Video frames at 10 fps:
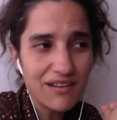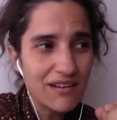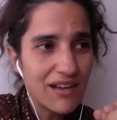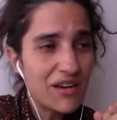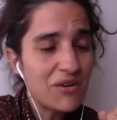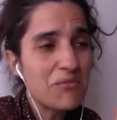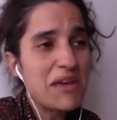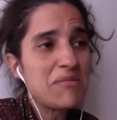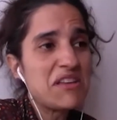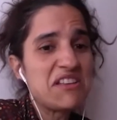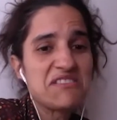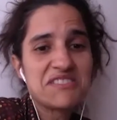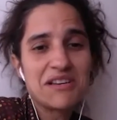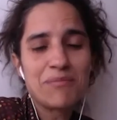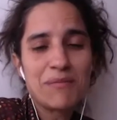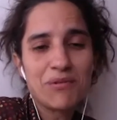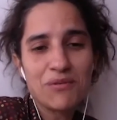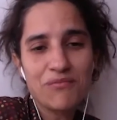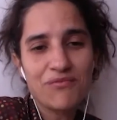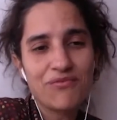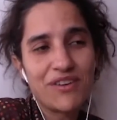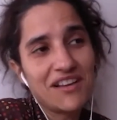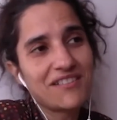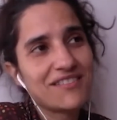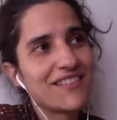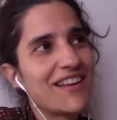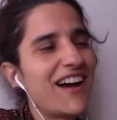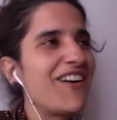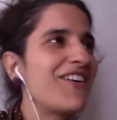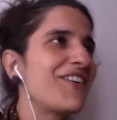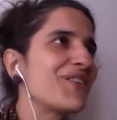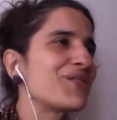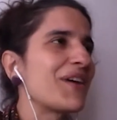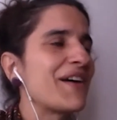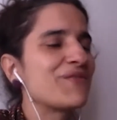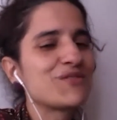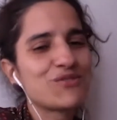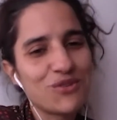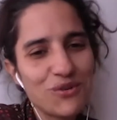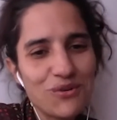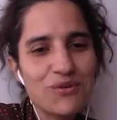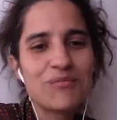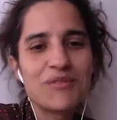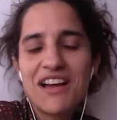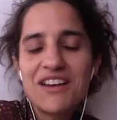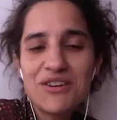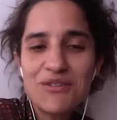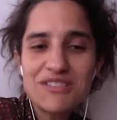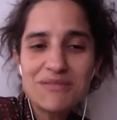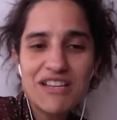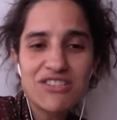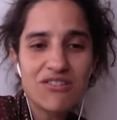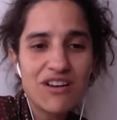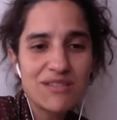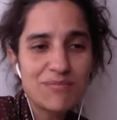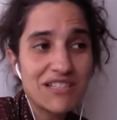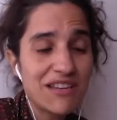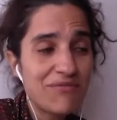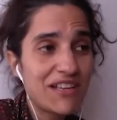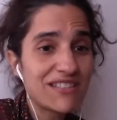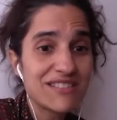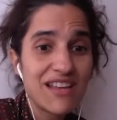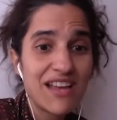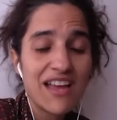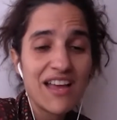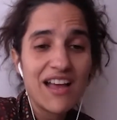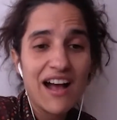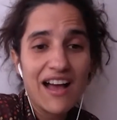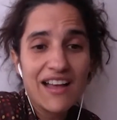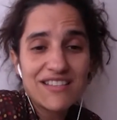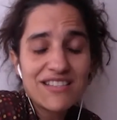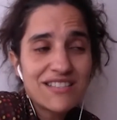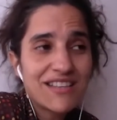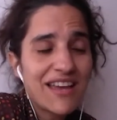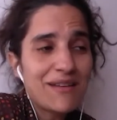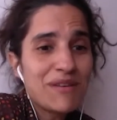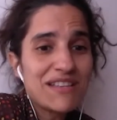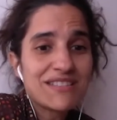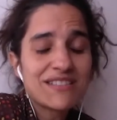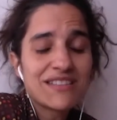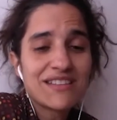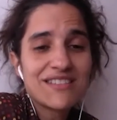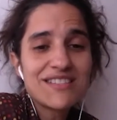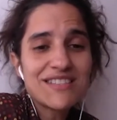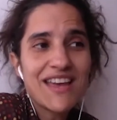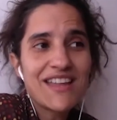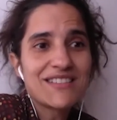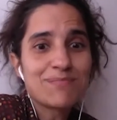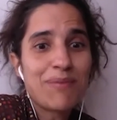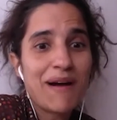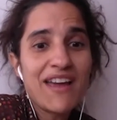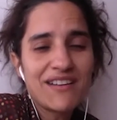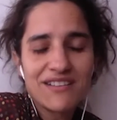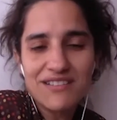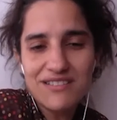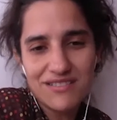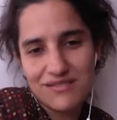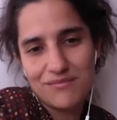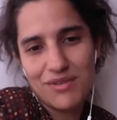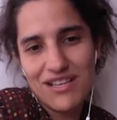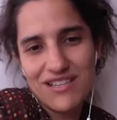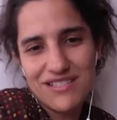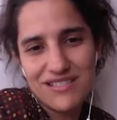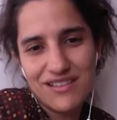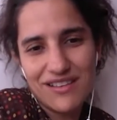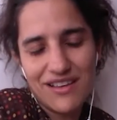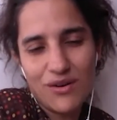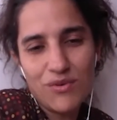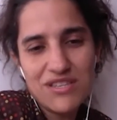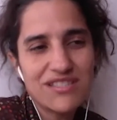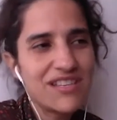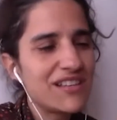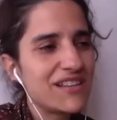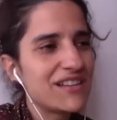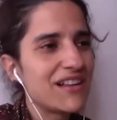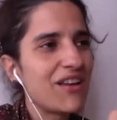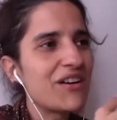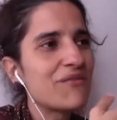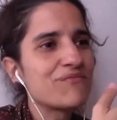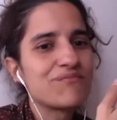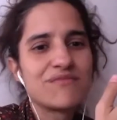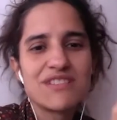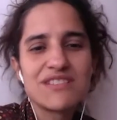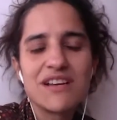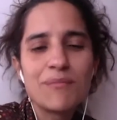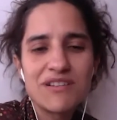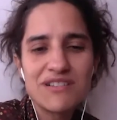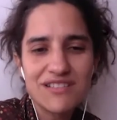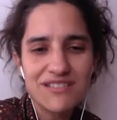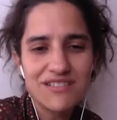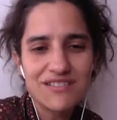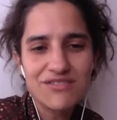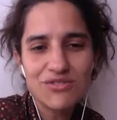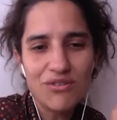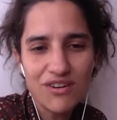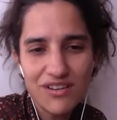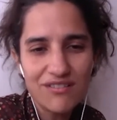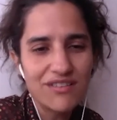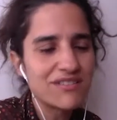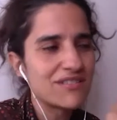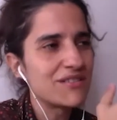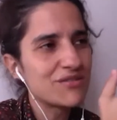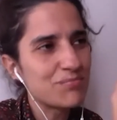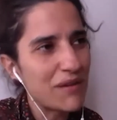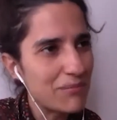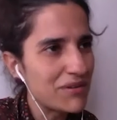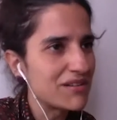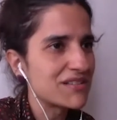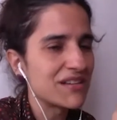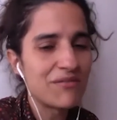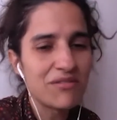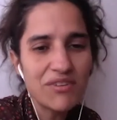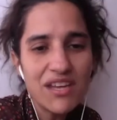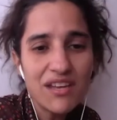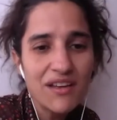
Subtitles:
I know maybe some people think, oh, you have to show, but I don't know, it's my choice, because I think this can inspire us, because we see a lot of these numbers in the journal and the newspapers and everything,